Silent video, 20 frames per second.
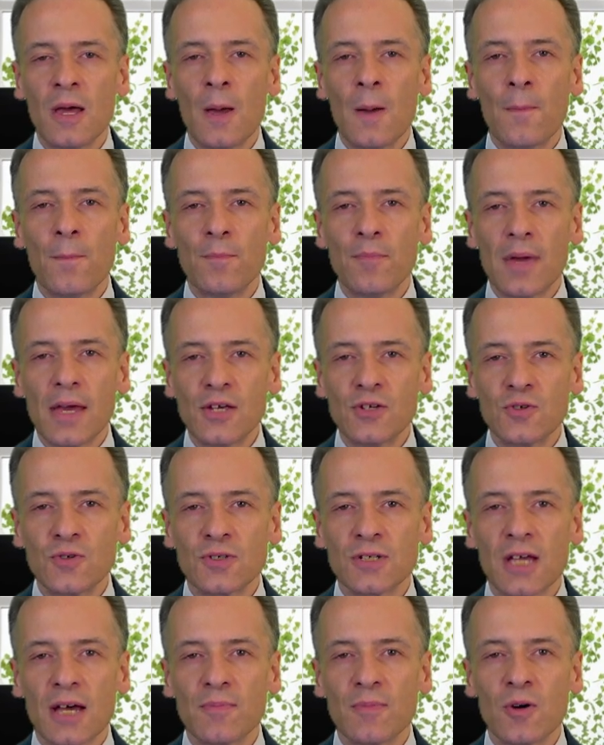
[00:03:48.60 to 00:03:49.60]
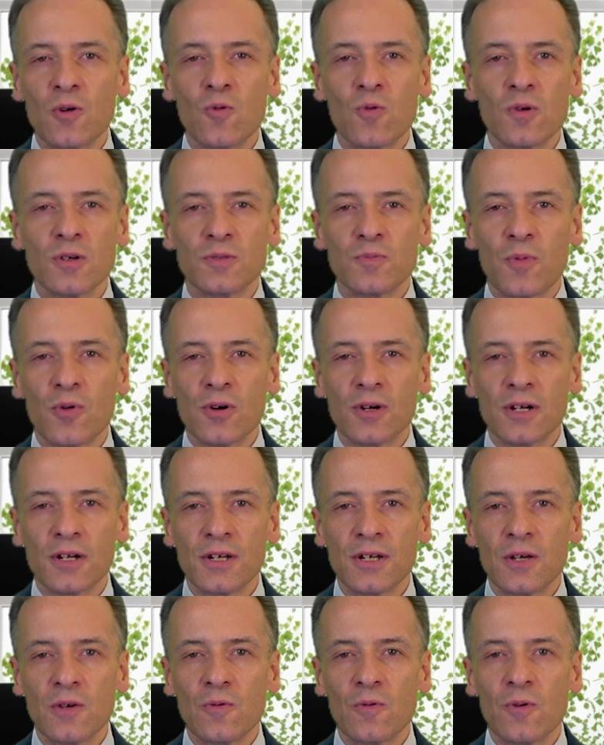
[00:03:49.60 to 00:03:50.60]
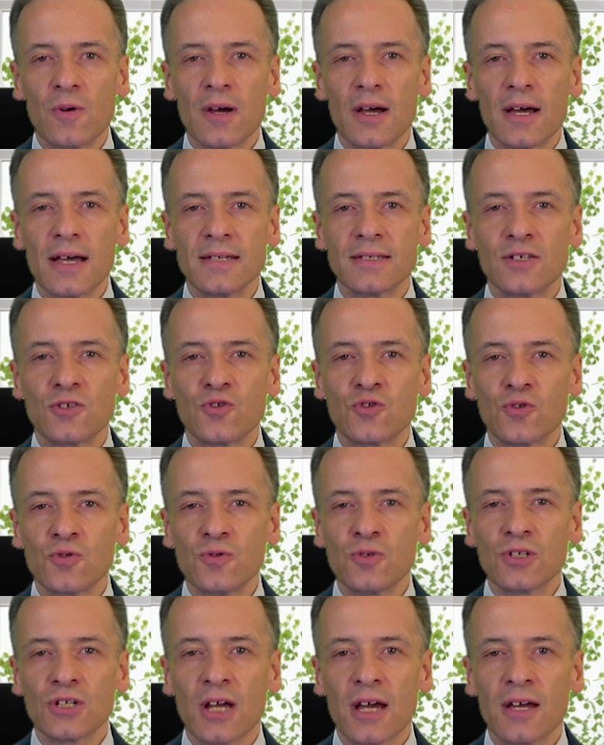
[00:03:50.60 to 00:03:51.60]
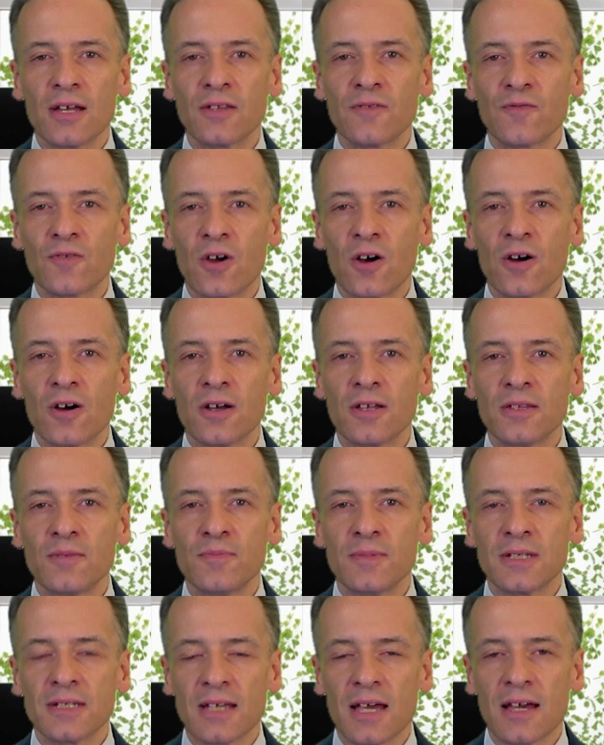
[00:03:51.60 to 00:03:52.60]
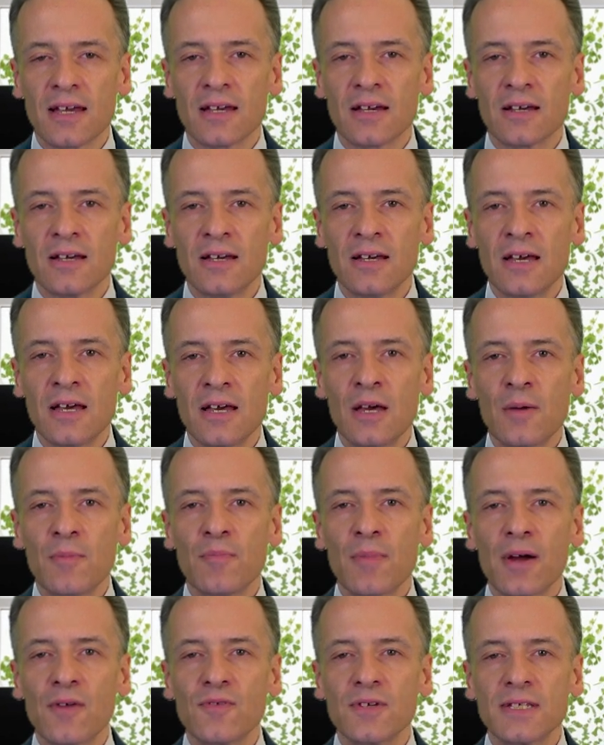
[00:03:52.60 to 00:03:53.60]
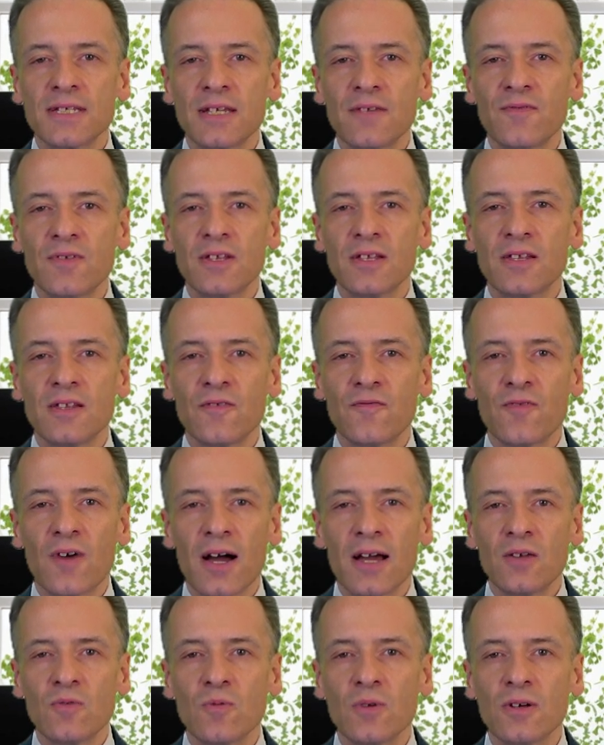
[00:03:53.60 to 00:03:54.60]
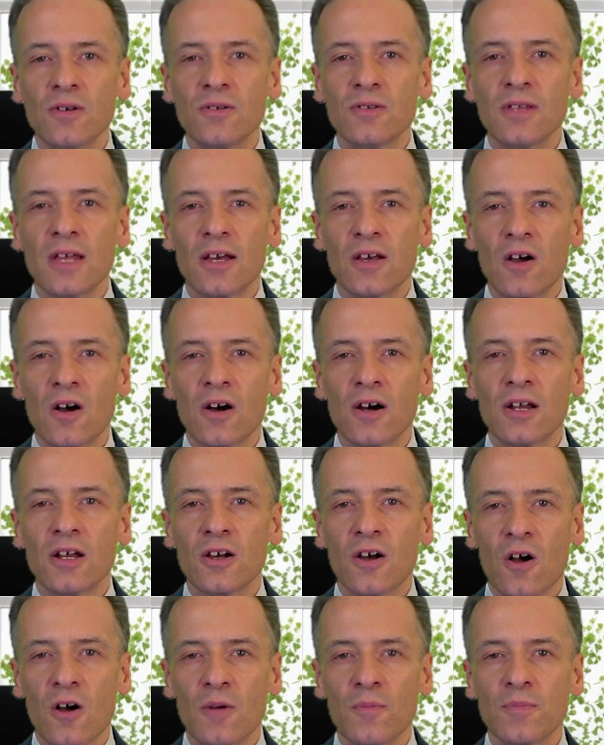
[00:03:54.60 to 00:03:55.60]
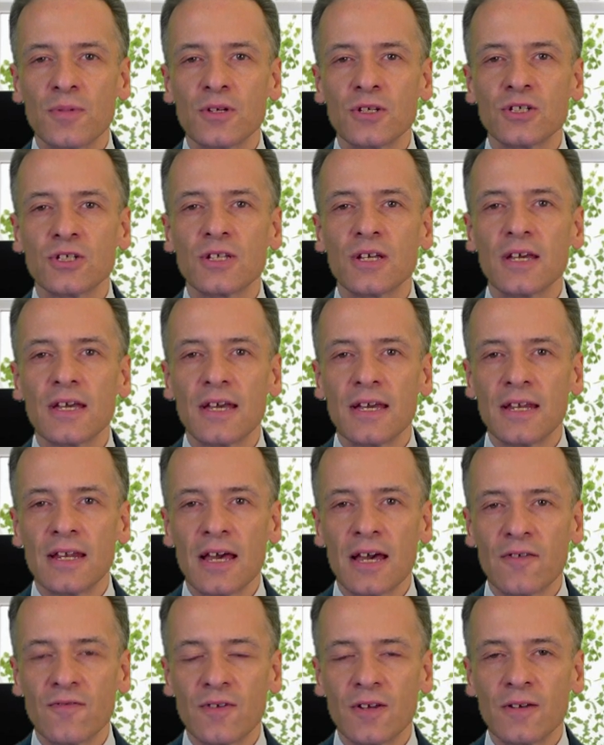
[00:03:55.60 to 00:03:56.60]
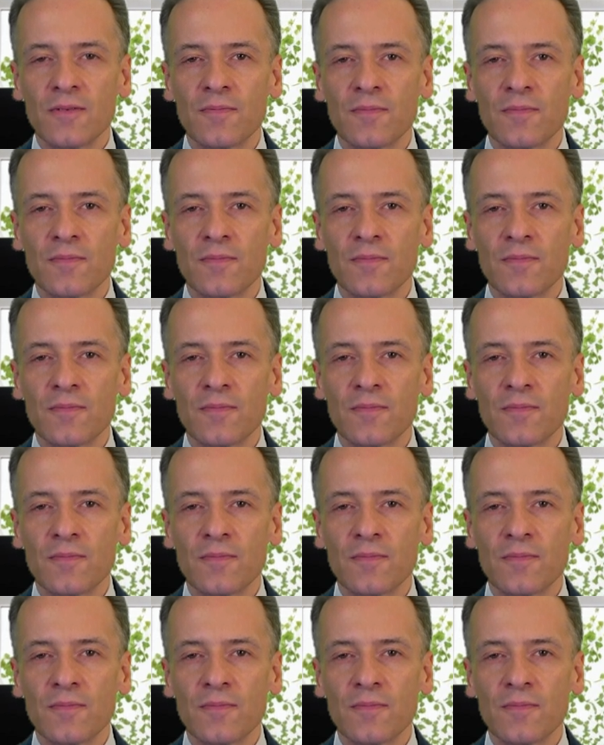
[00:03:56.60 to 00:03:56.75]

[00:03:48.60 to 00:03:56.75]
Meishu-sama, who was born anew as a true child of God, the Messiah, by receiving the divine will that God accomplished in heaven.